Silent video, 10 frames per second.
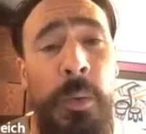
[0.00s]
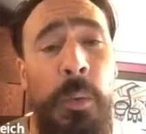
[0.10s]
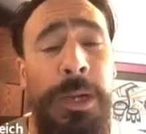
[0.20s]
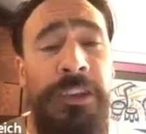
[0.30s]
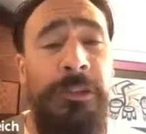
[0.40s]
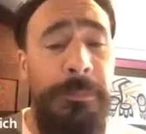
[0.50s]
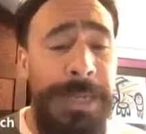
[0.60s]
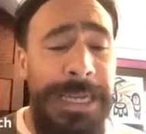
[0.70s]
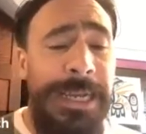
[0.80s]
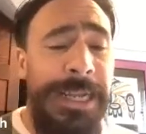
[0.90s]
which
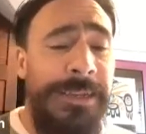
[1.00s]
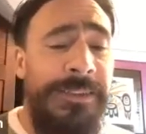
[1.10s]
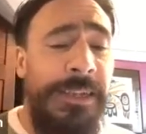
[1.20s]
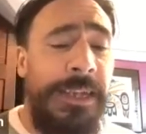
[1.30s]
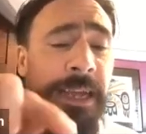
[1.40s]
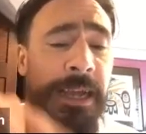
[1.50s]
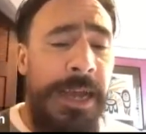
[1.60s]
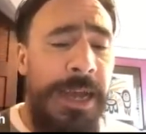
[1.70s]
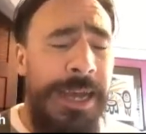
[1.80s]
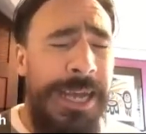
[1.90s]
made it,
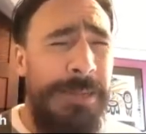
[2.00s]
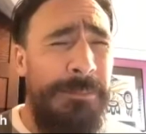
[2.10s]
I